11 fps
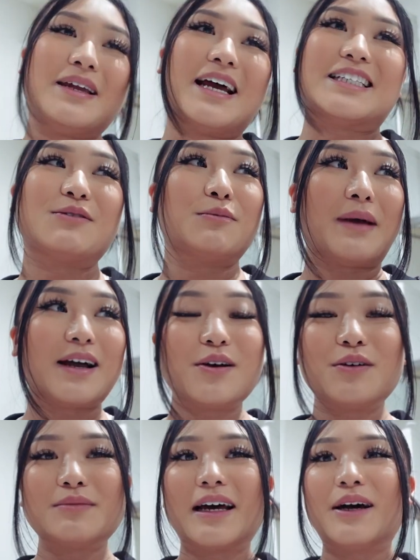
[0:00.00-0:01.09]
But yeah, so we're back
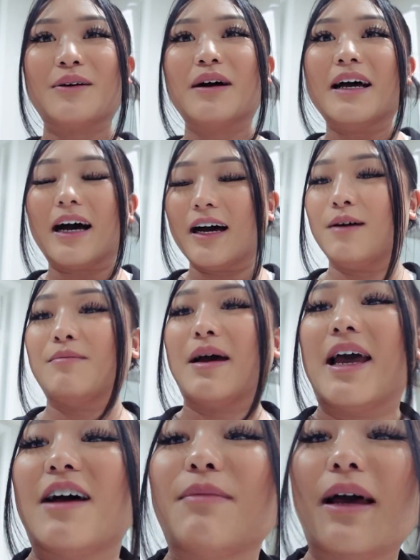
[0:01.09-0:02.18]
home now. Um, I
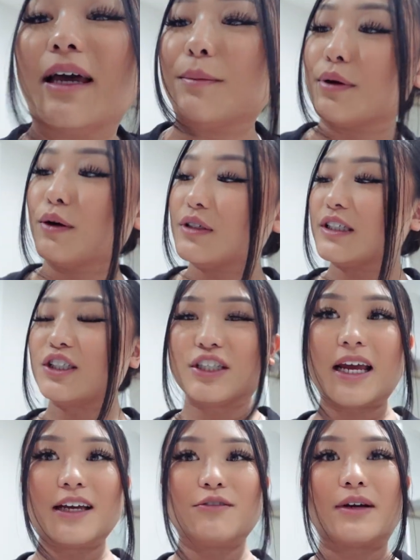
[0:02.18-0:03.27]
have my protein
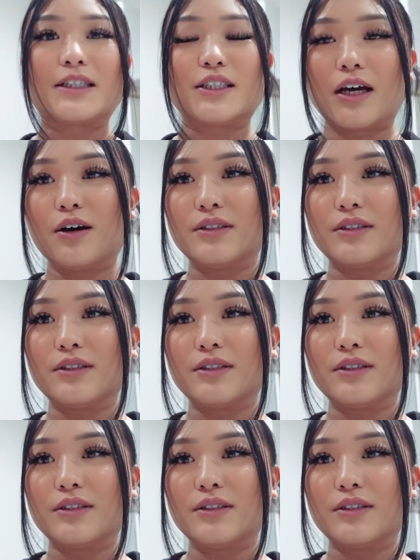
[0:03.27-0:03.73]
shake ready to go.